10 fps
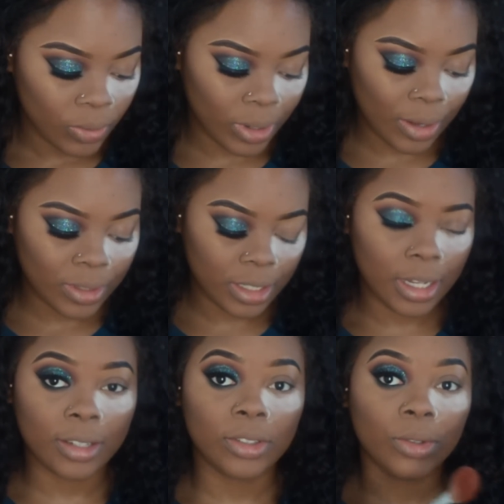When I was in
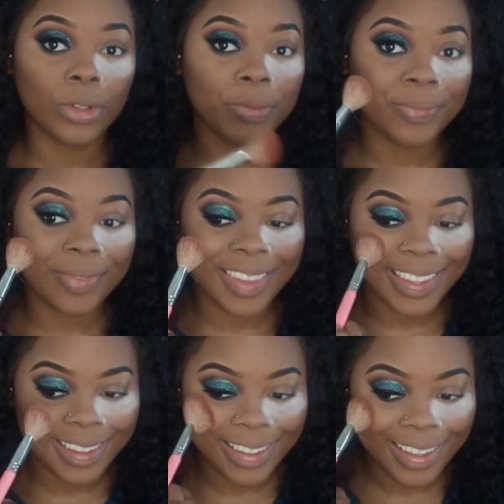high school,
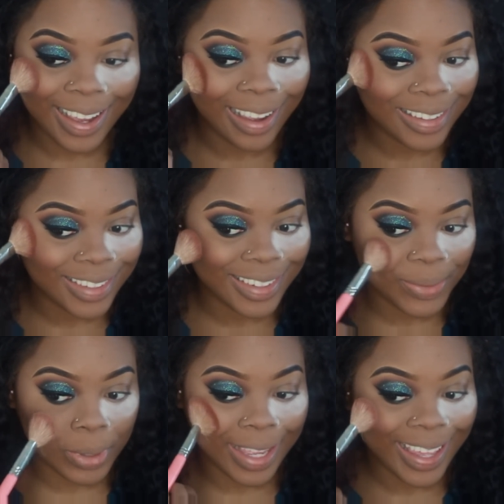I used to just
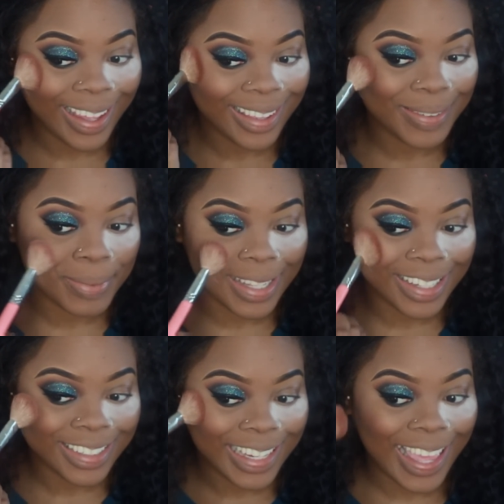wear hella
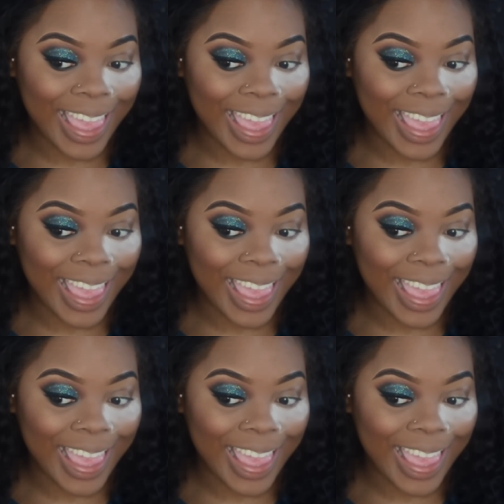blush,